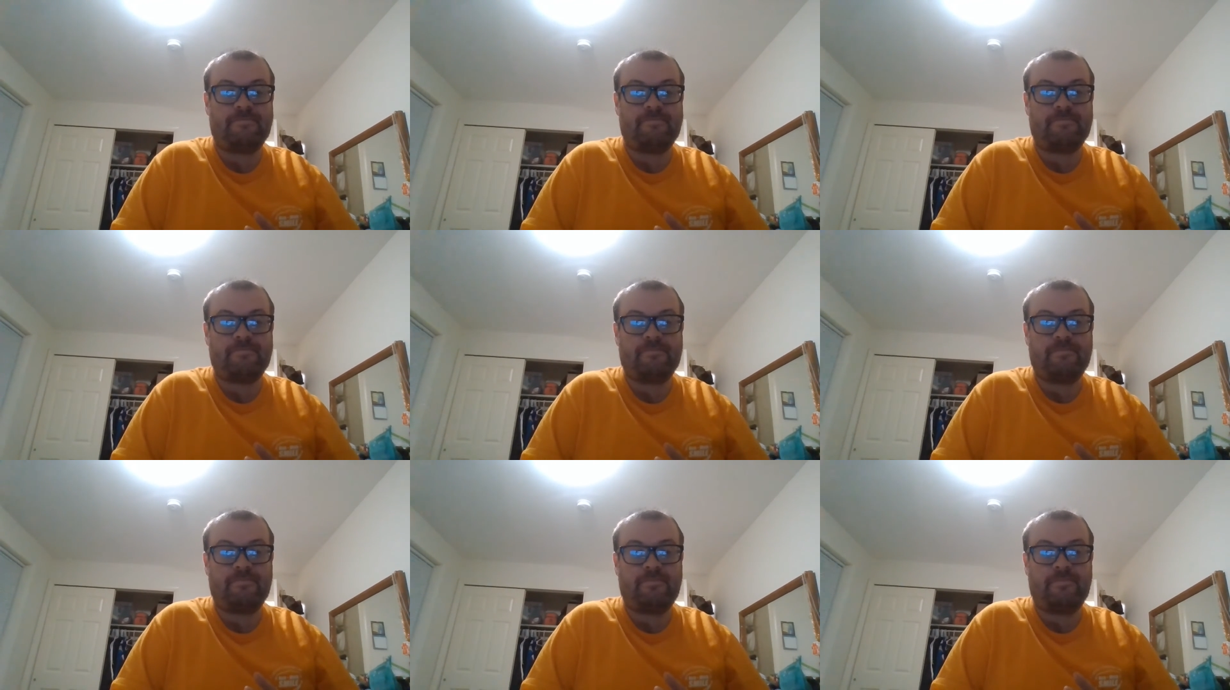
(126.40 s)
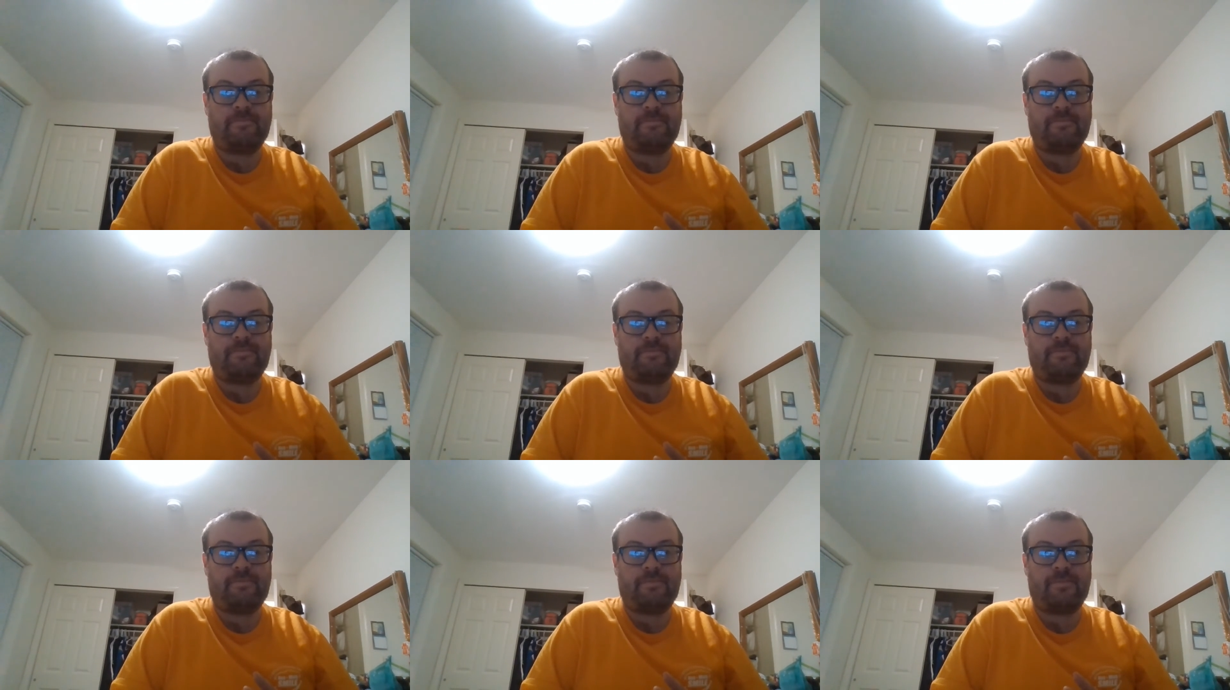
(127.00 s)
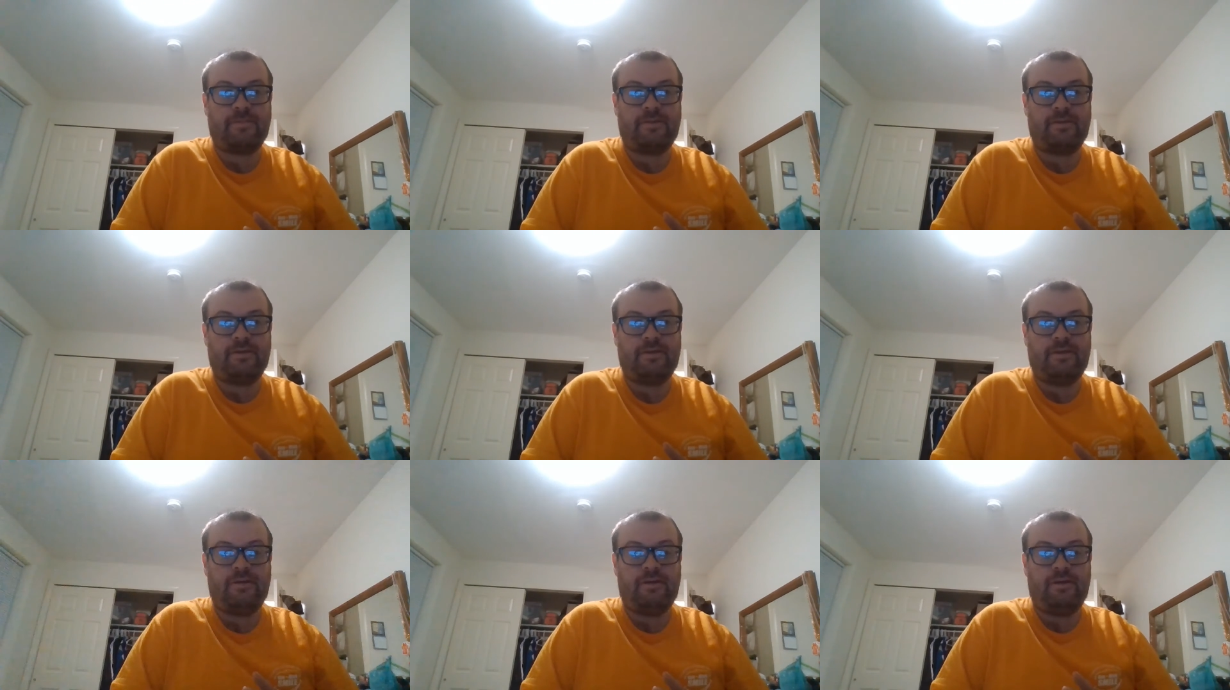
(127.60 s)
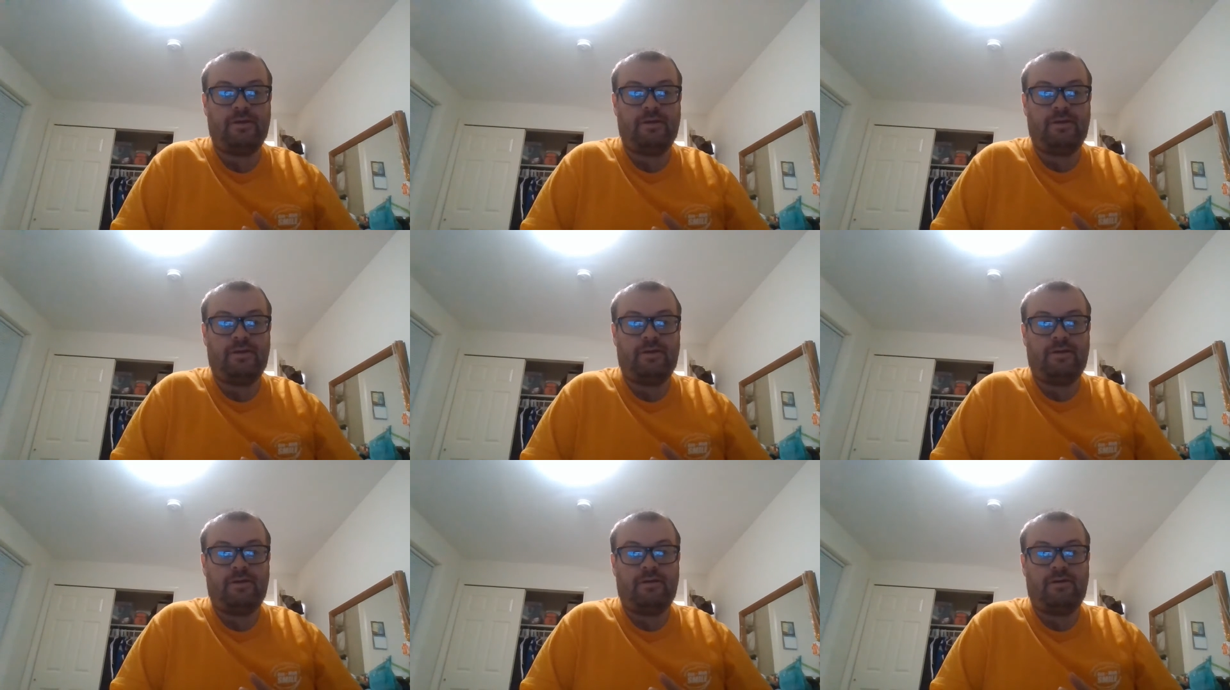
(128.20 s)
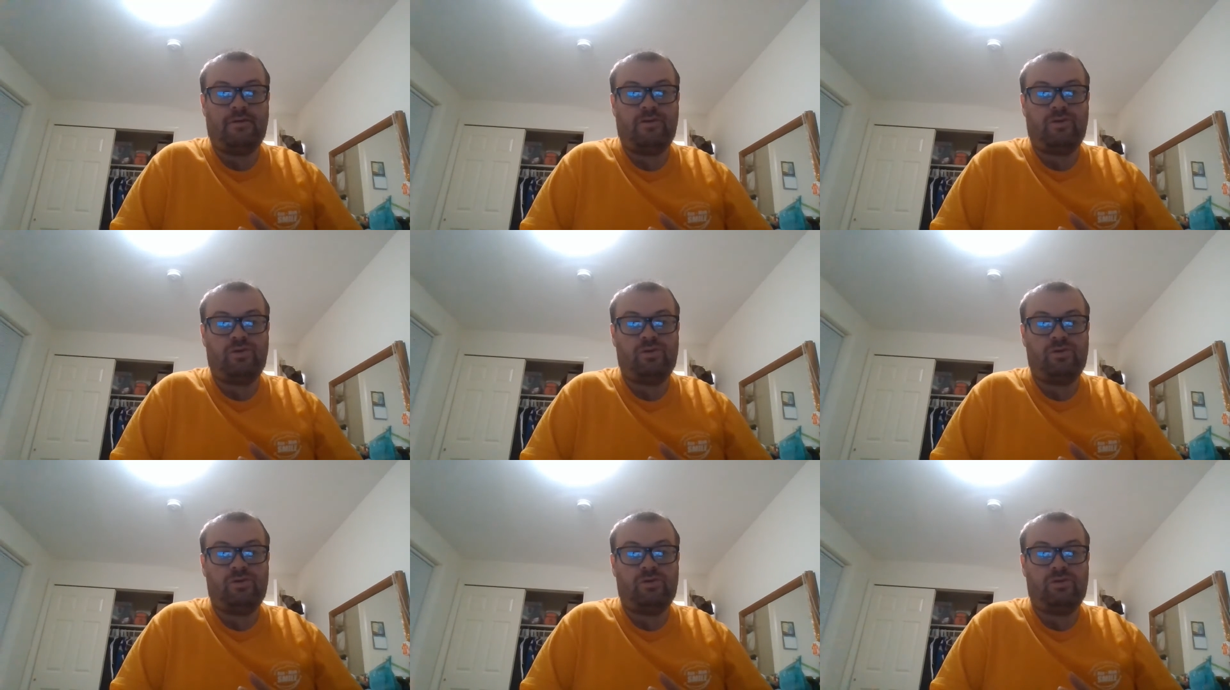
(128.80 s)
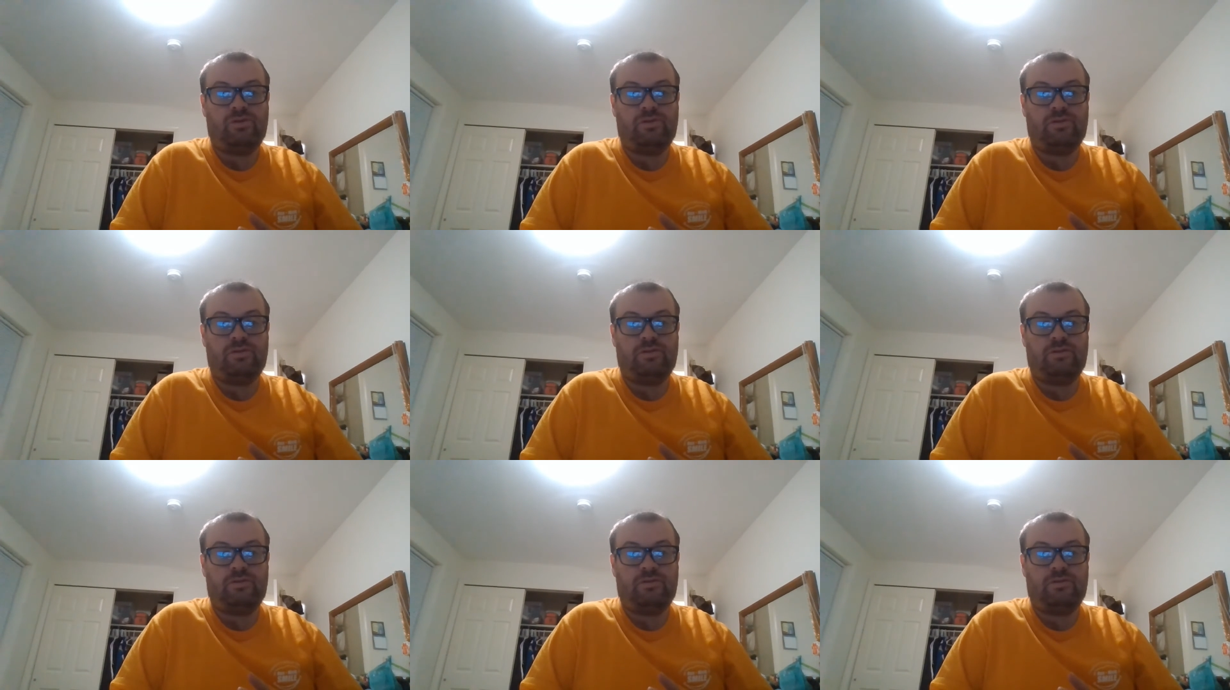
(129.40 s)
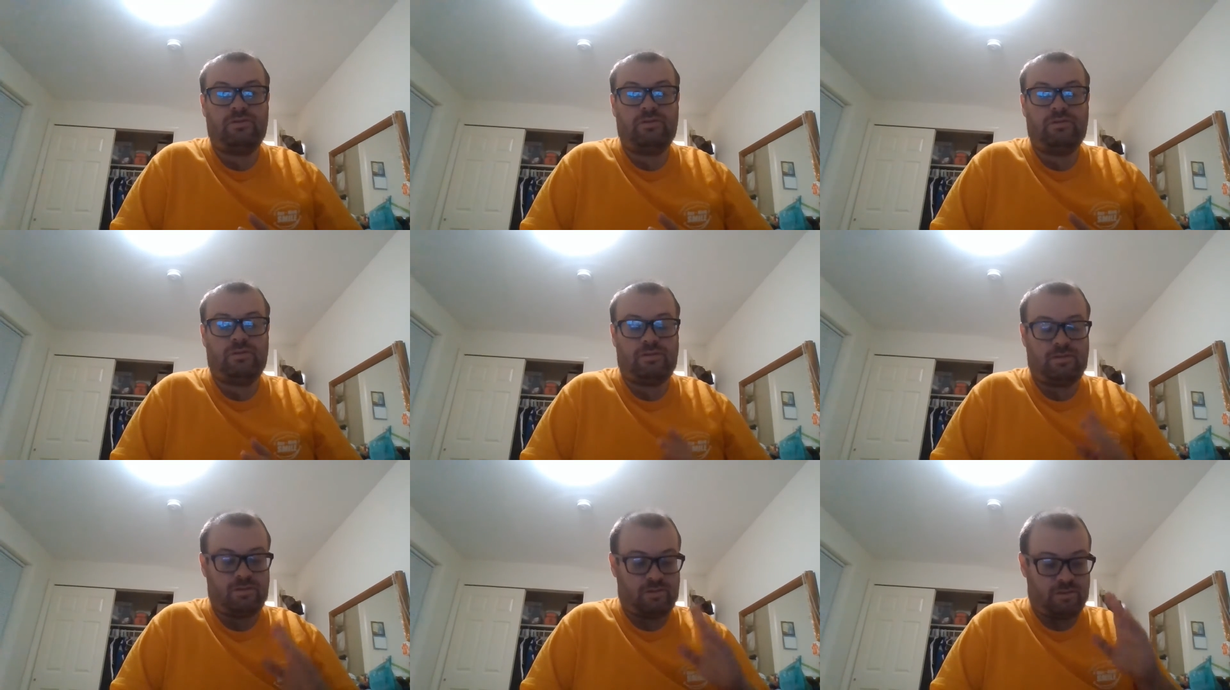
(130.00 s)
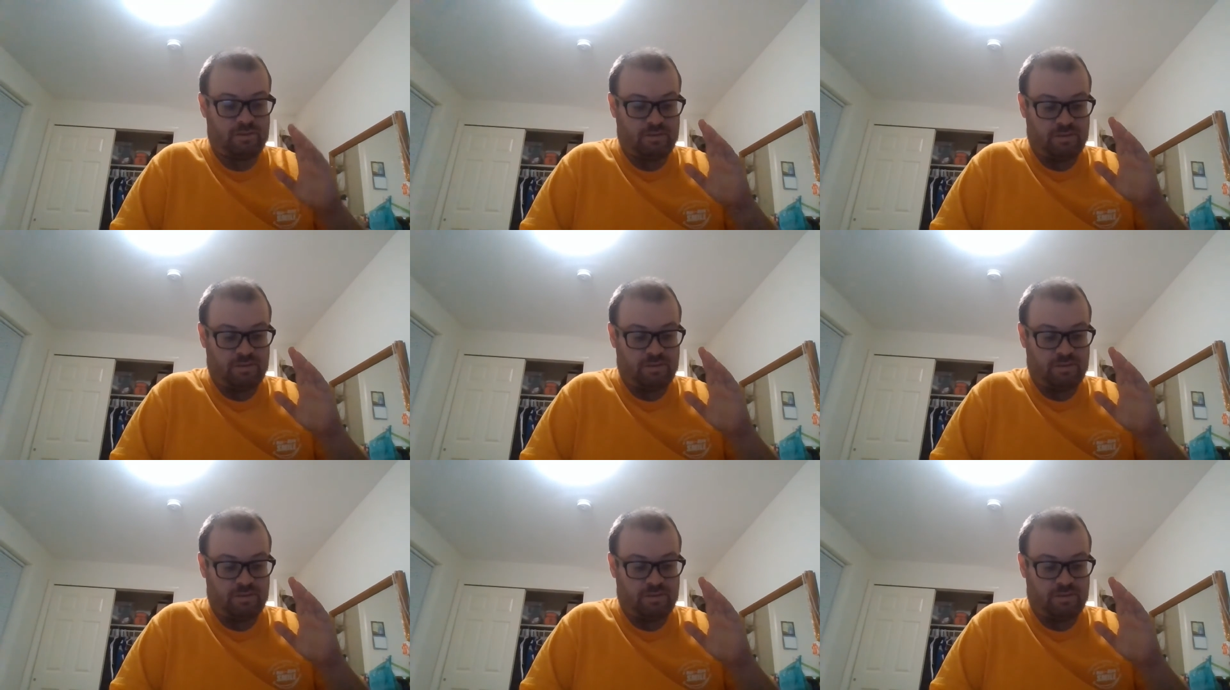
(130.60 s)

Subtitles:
(no one is talking)